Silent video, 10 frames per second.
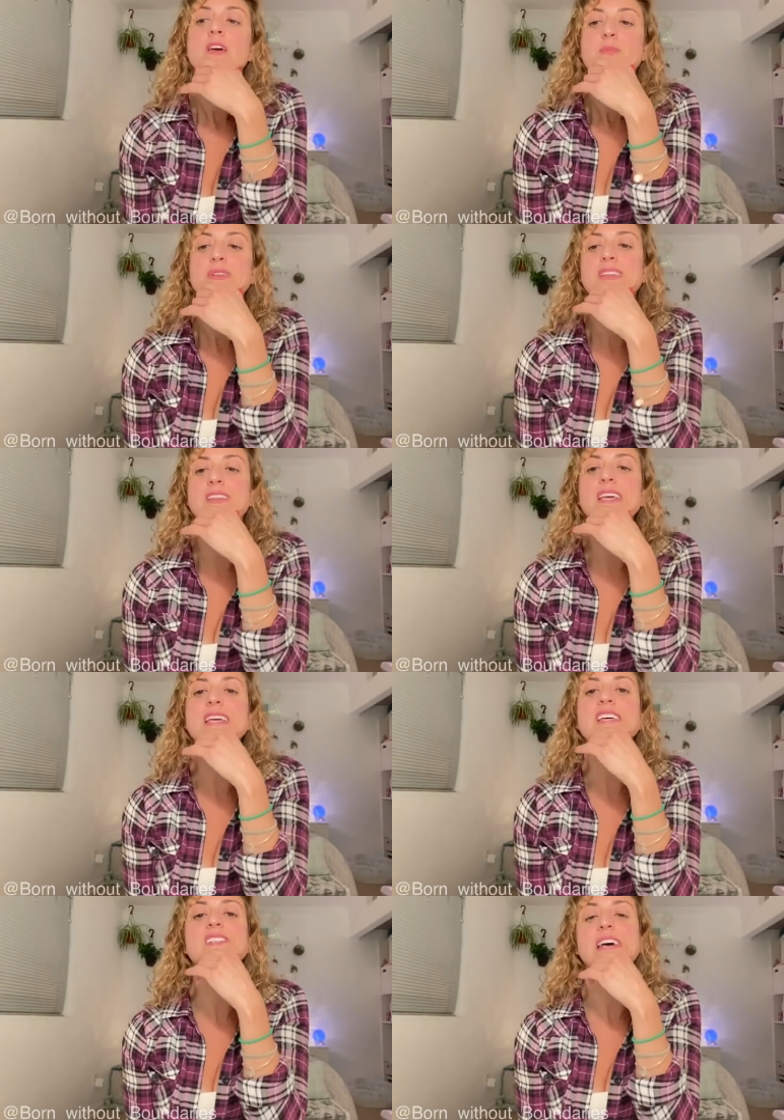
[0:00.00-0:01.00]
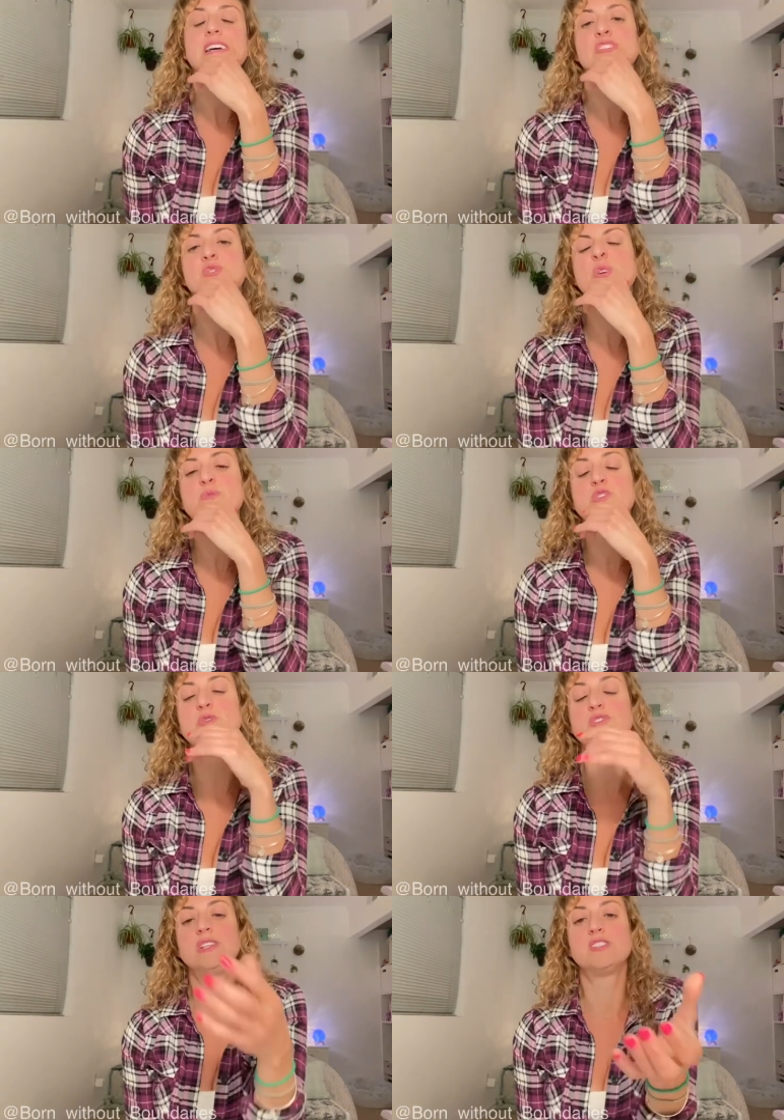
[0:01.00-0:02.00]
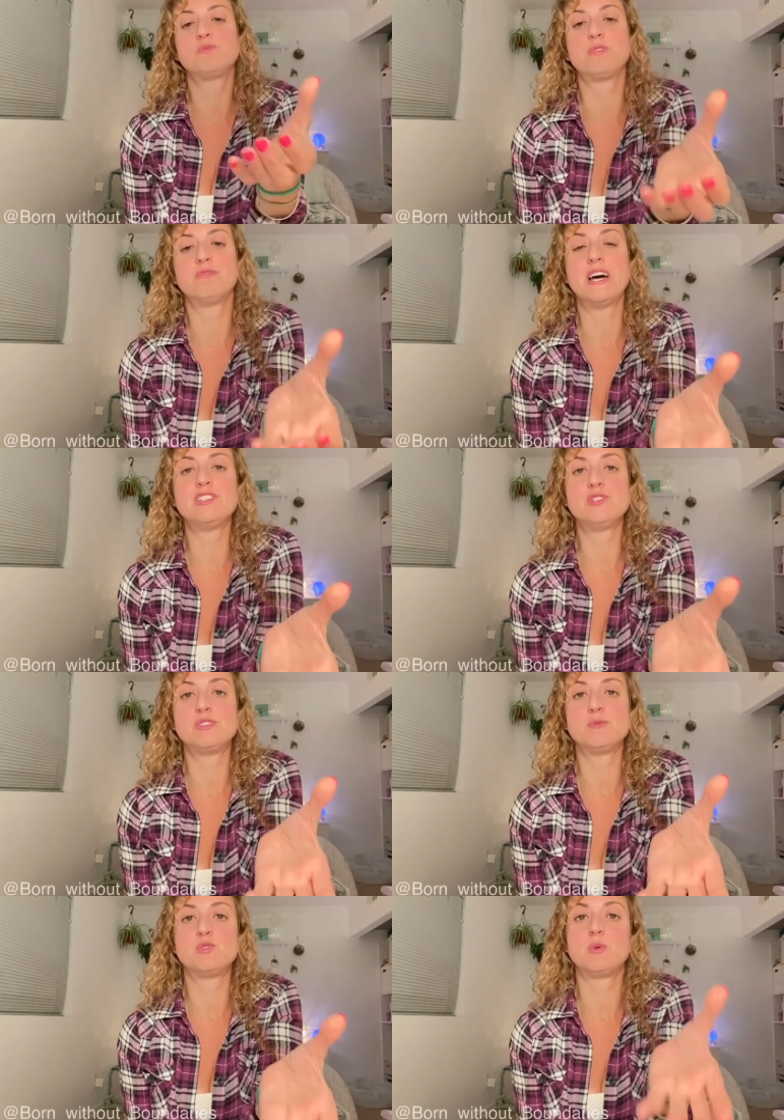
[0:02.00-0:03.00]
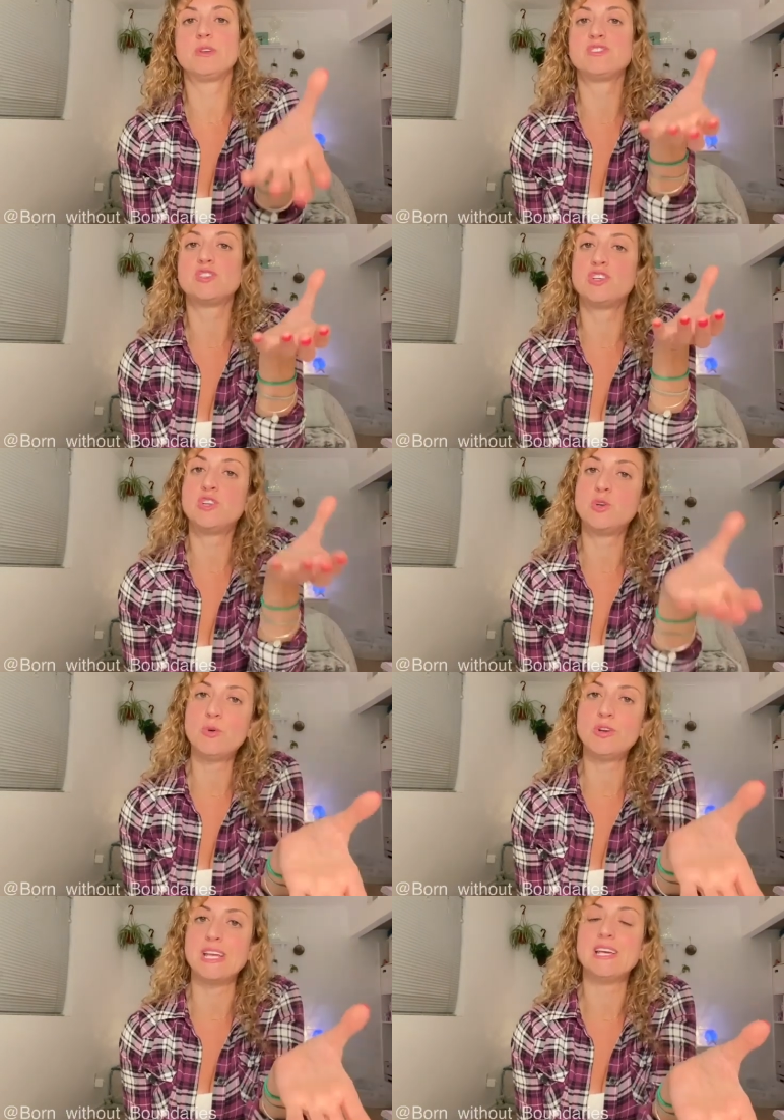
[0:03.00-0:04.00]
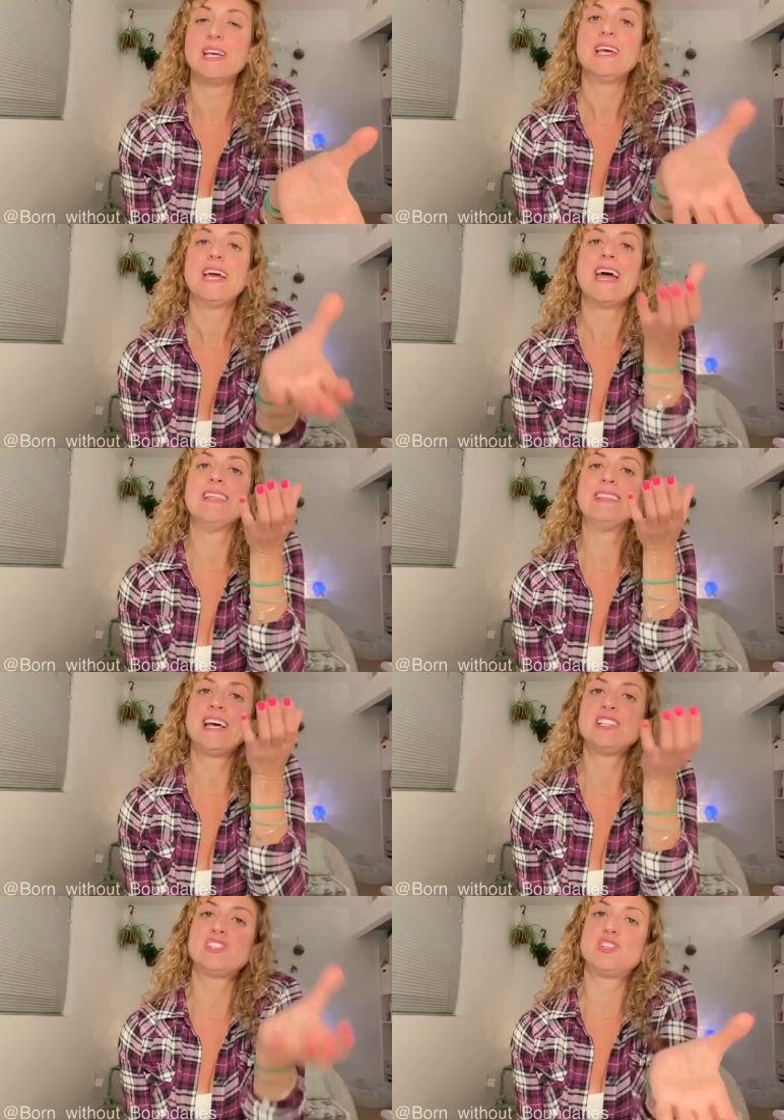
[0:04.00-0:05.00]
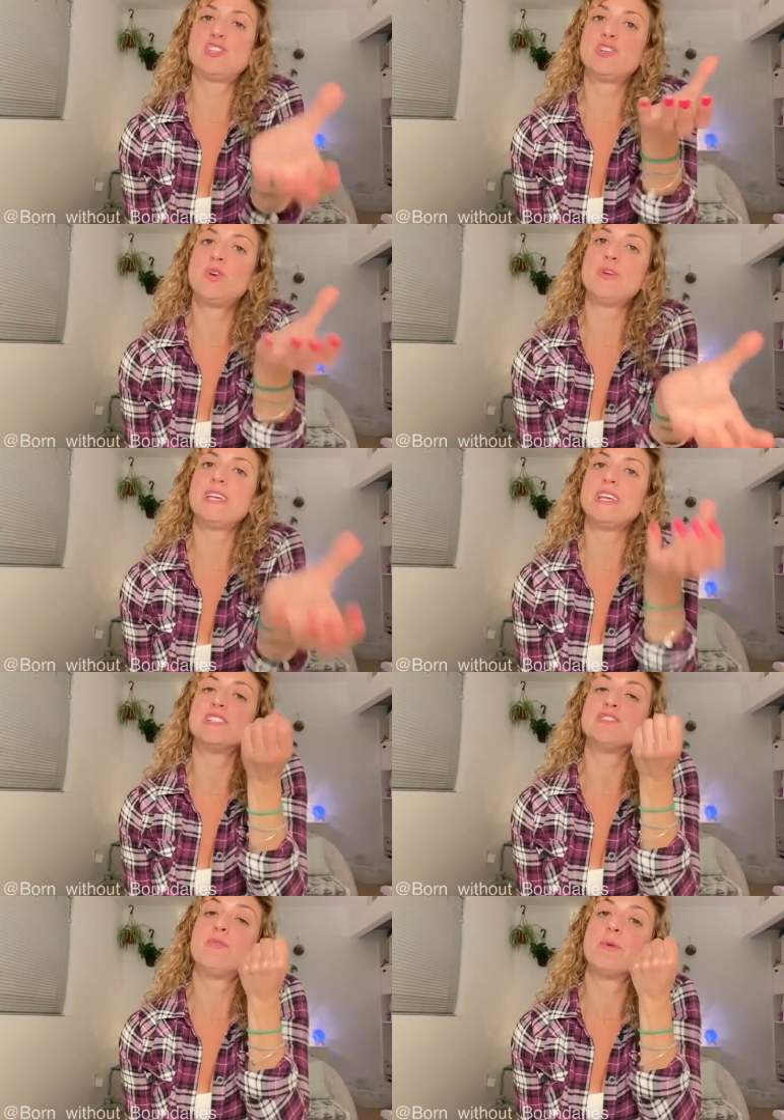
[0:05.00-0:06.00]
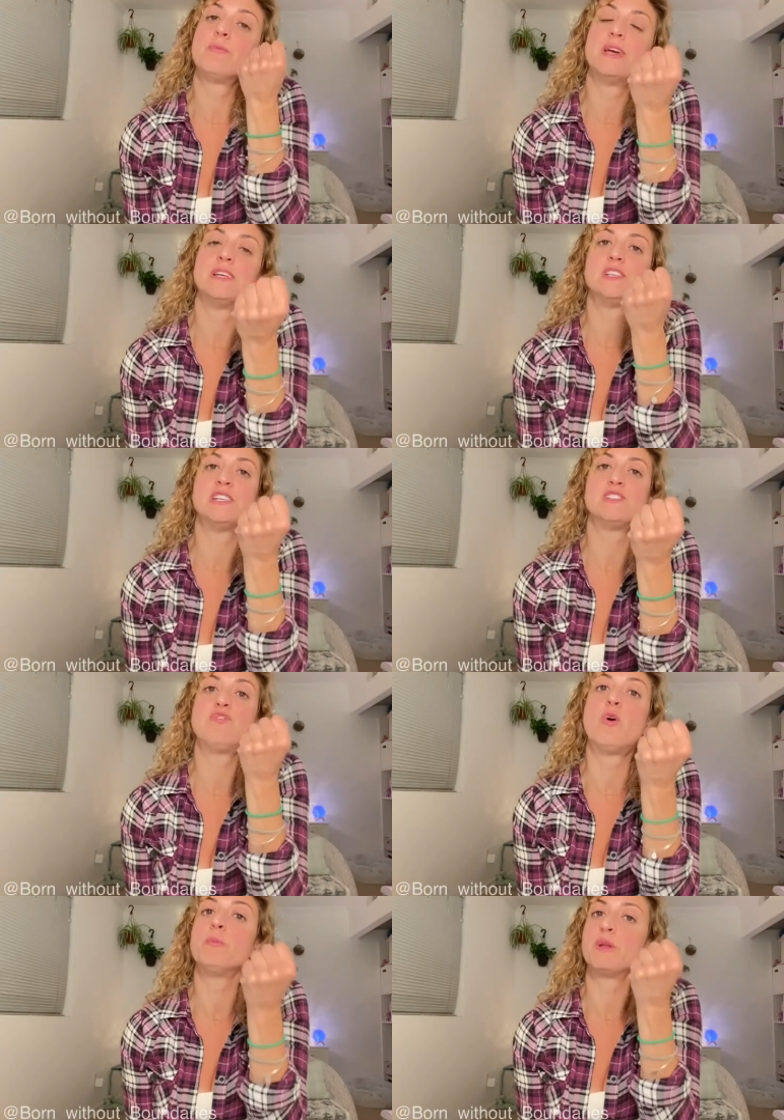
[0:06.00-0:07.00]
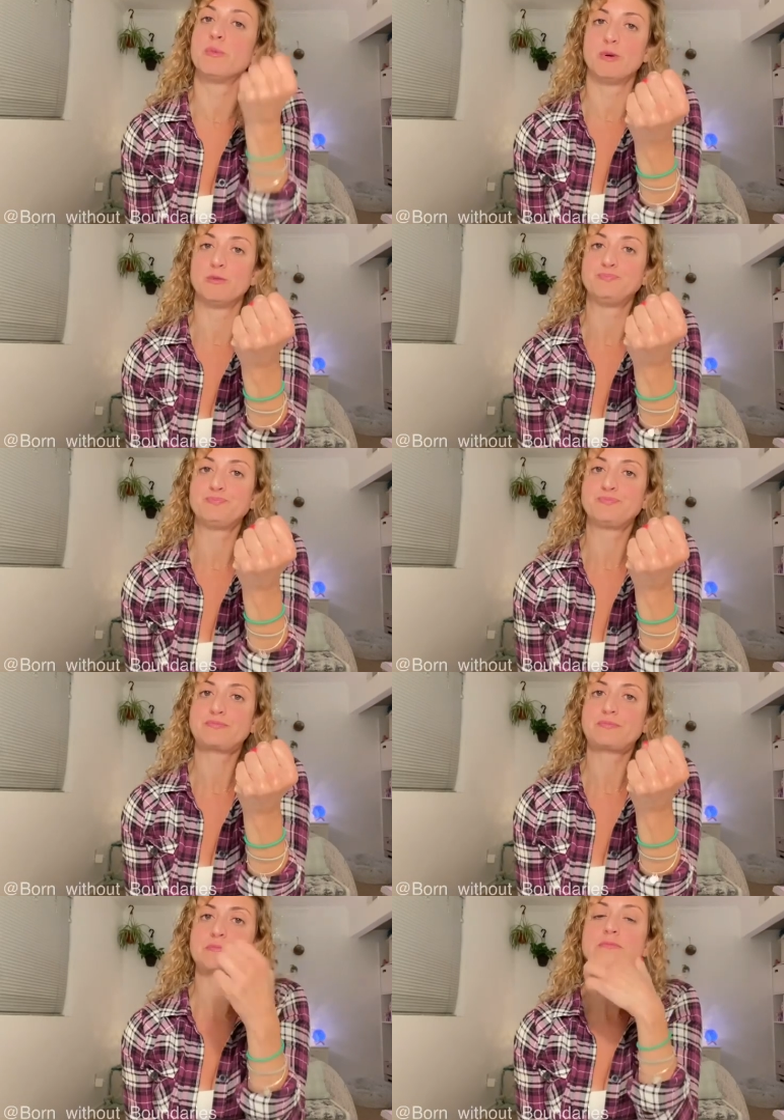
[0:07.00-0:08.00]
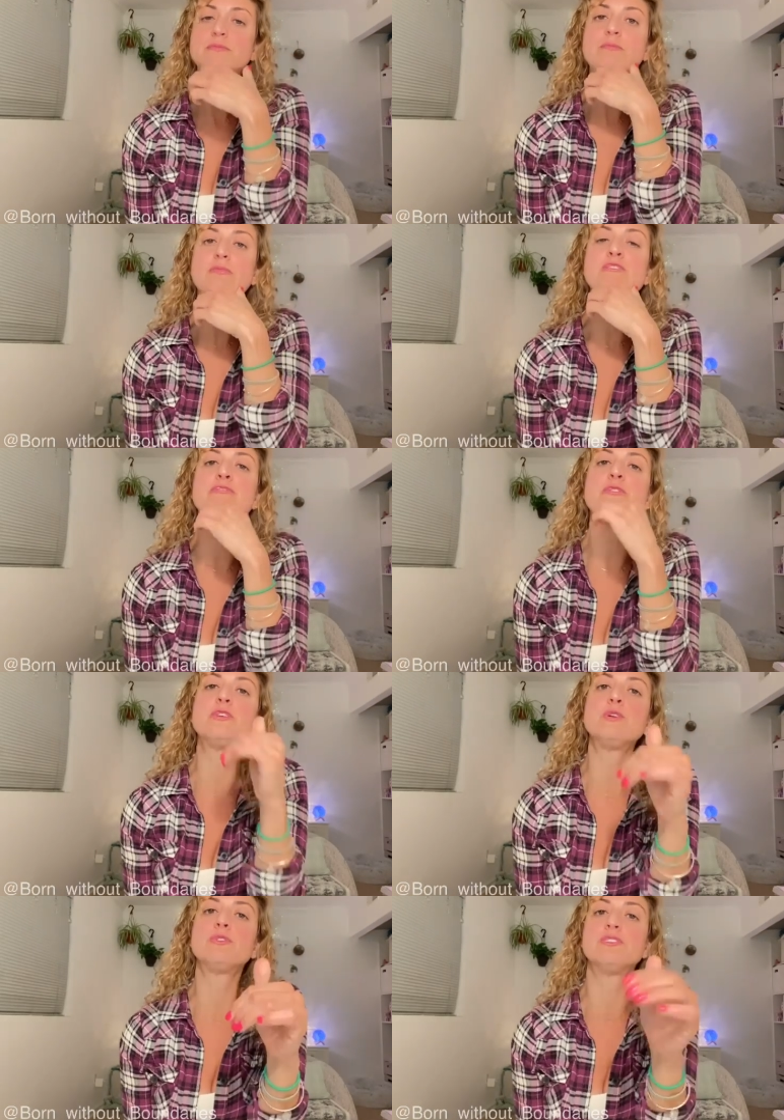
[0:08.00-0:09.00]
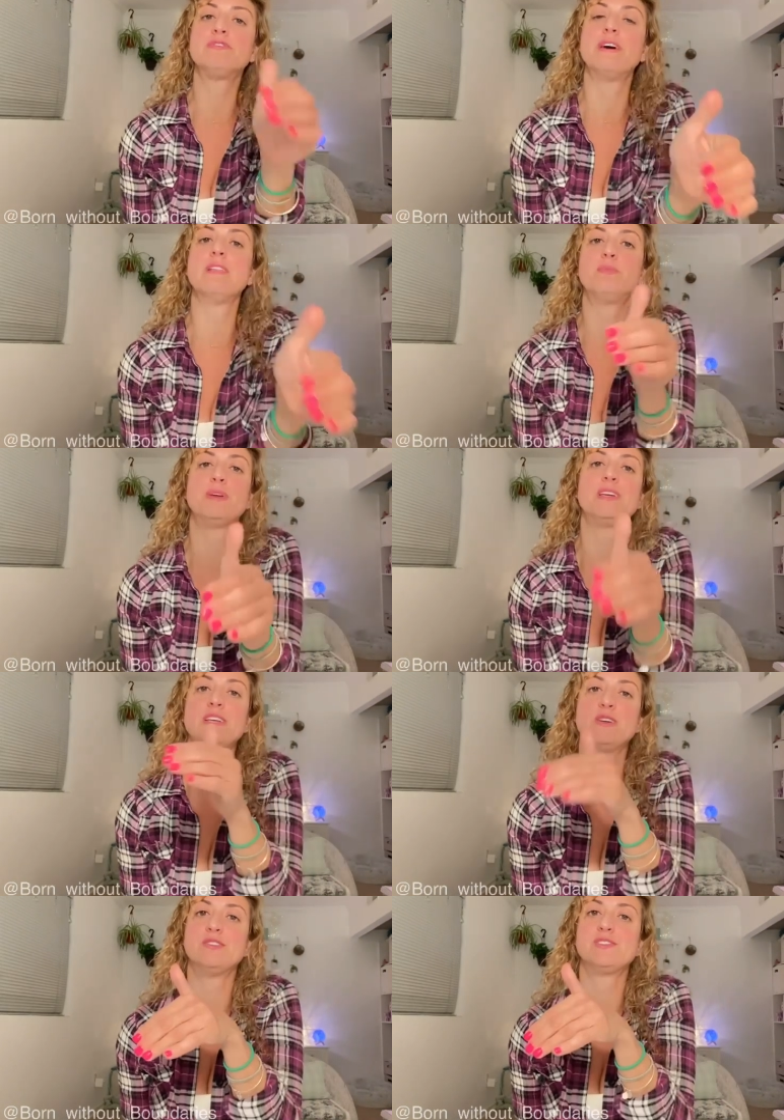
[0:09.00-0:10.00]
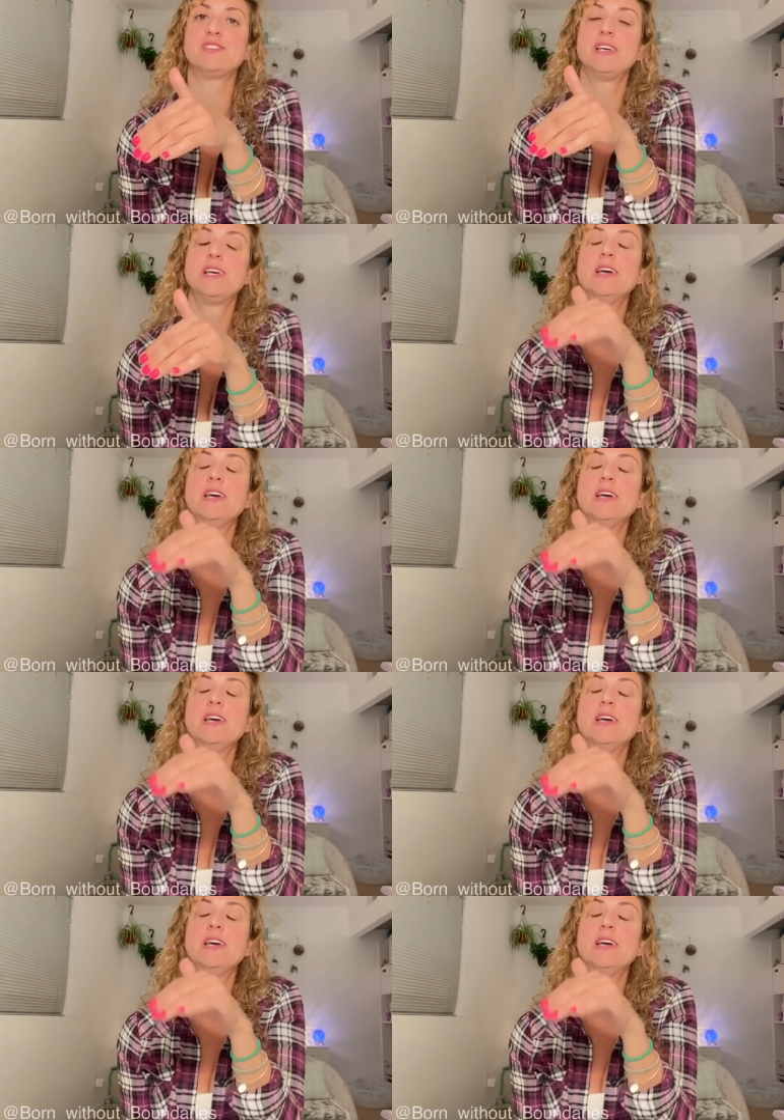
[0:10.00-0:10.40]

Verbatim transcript: But the thing is, that script usually does provide you some sort of security, and that security is form is, is formidable for your developing years.